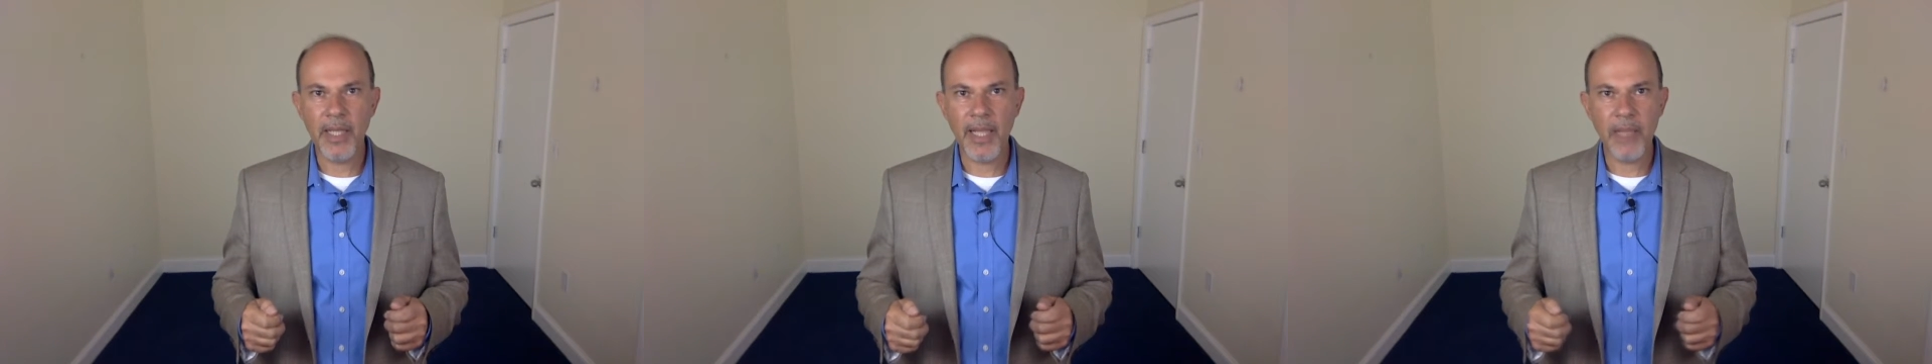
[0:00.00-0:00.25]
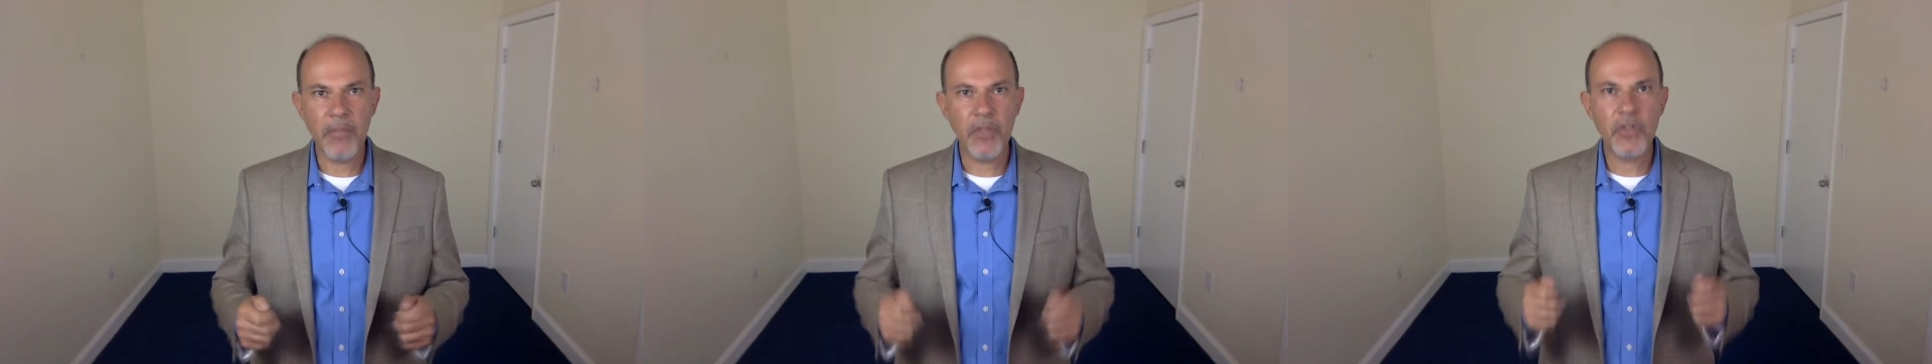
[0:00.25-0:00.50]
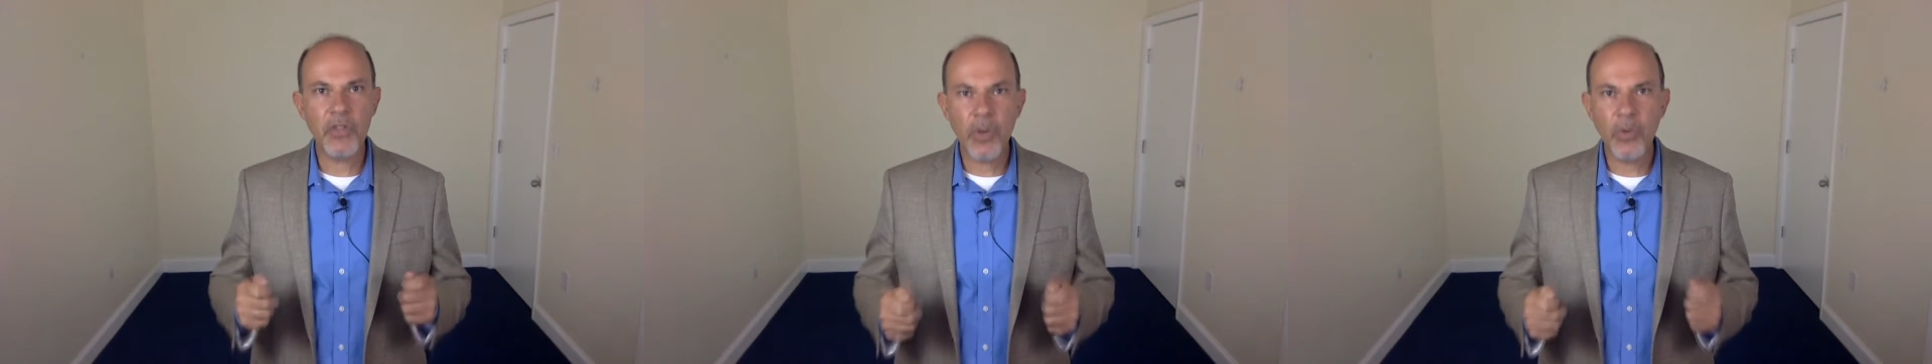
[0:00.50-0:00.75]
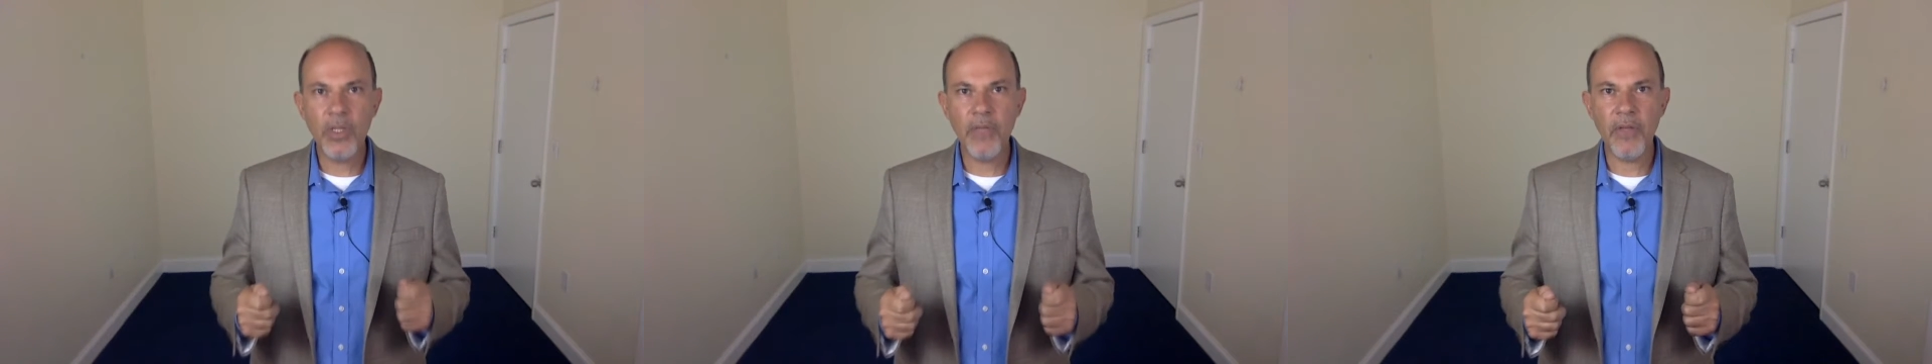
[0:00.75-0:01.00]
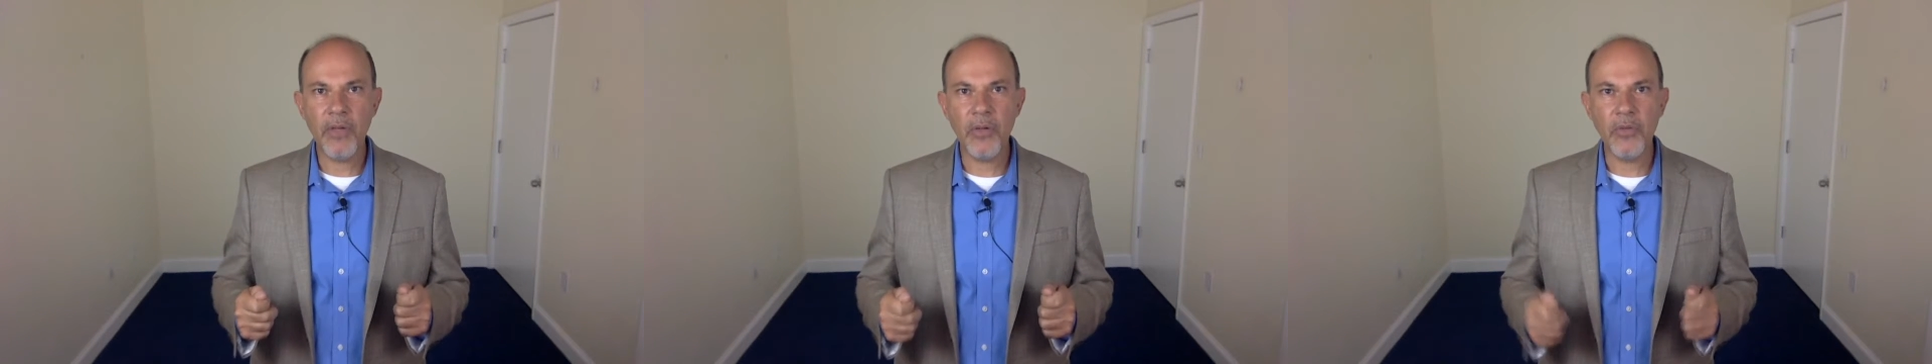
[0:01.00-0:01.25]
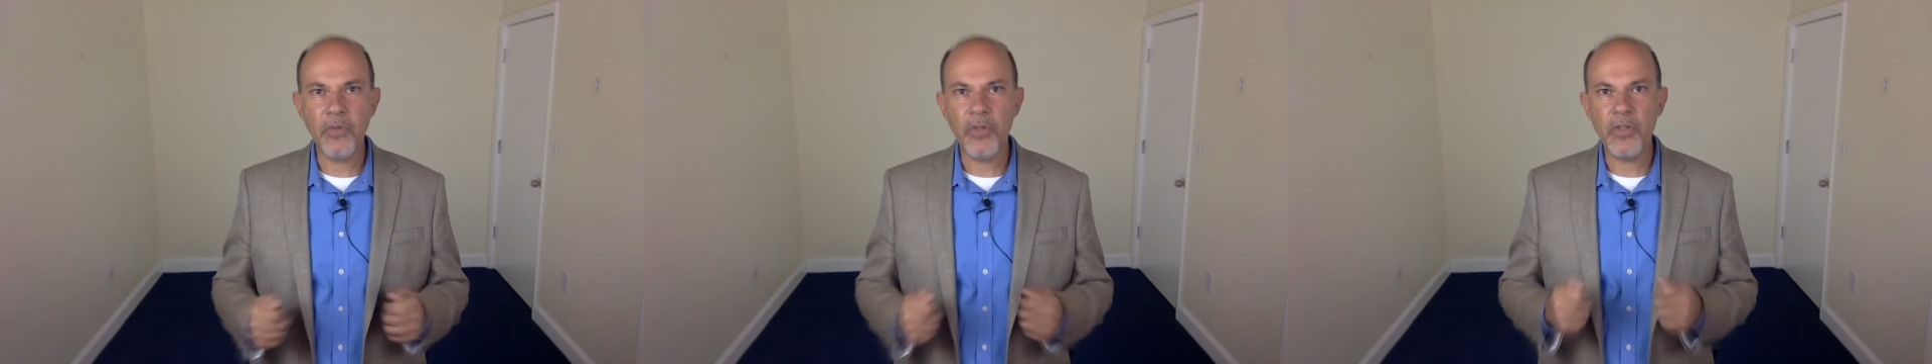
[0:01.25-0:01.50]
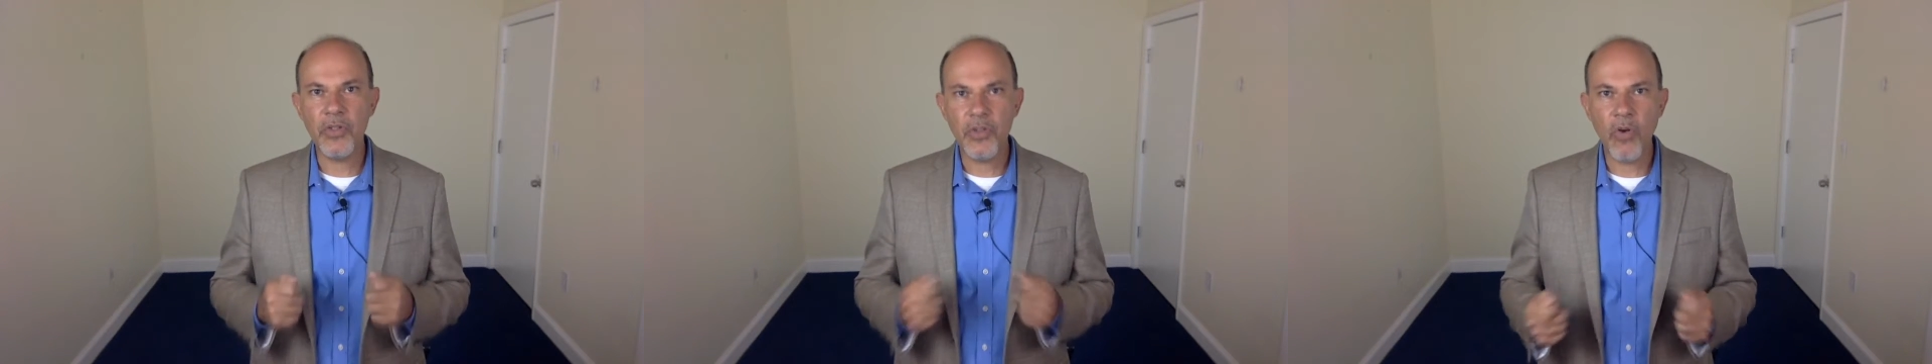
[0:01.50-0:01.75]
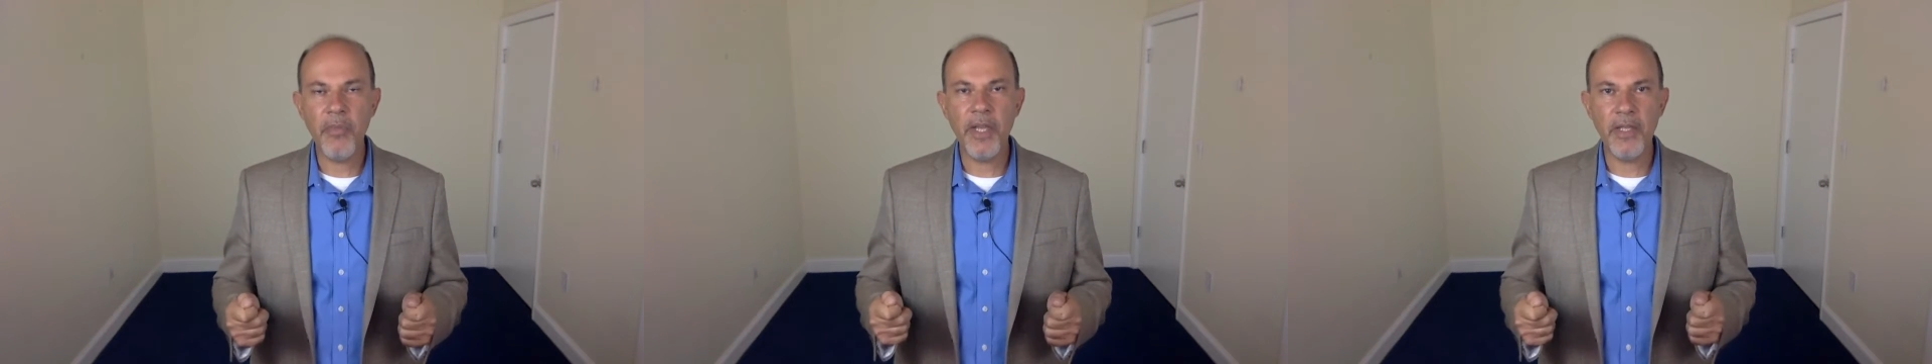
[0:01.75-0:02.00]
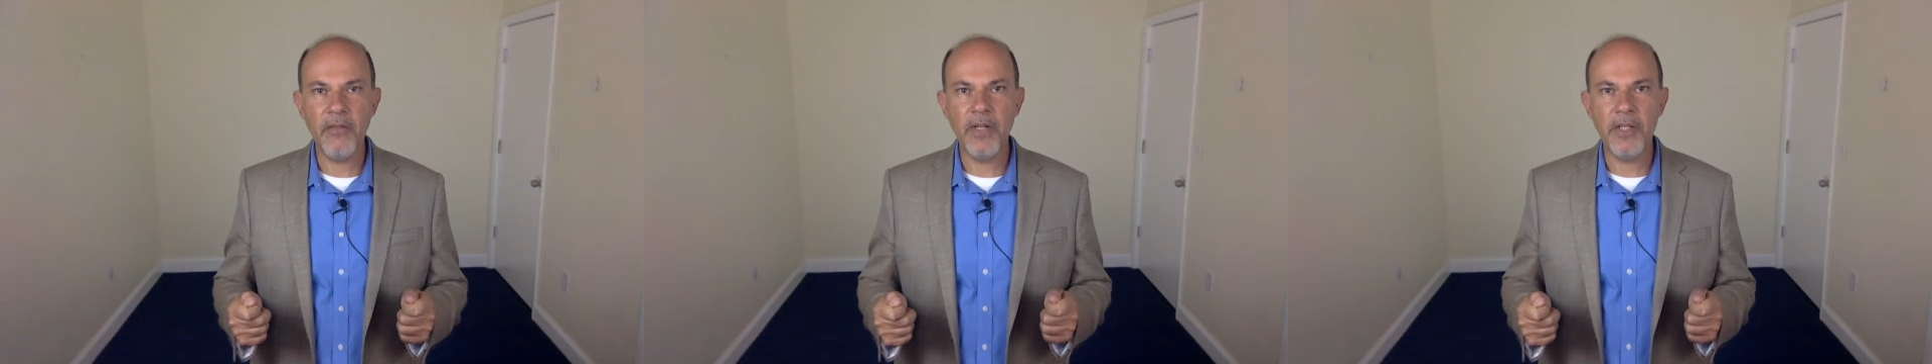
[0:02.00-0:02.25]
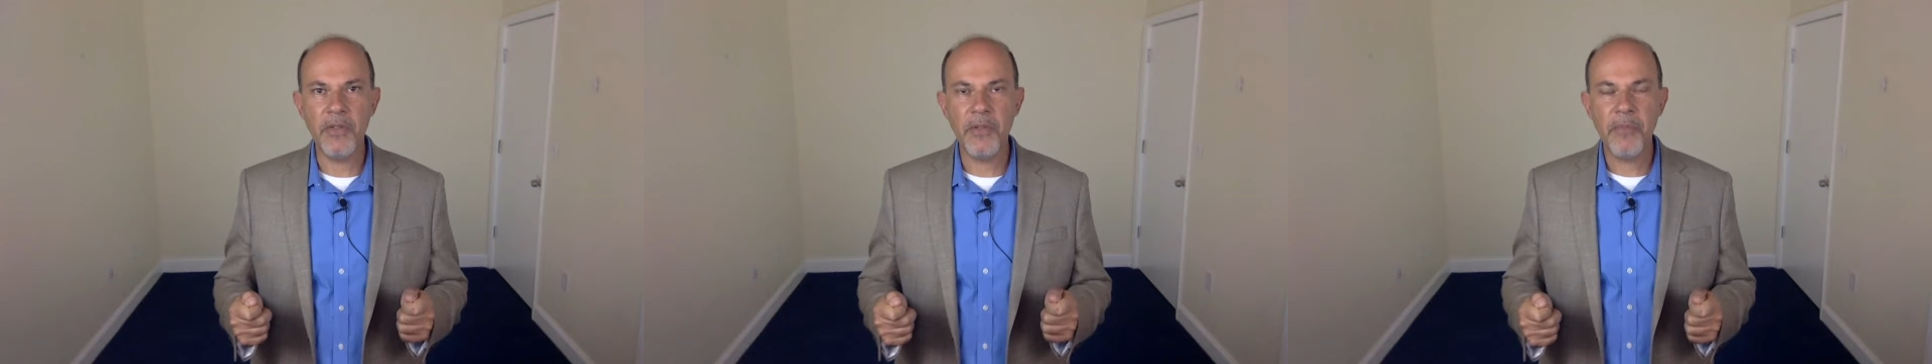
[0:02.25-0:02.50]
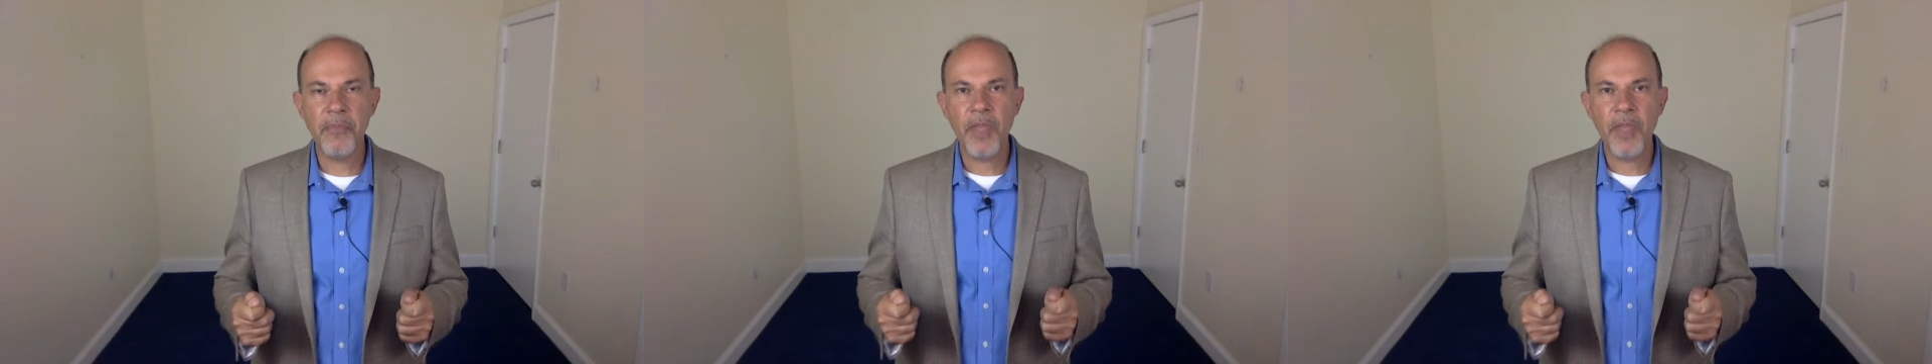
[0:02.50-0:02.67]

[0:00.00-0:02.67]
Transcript: can be so difficult for so many of us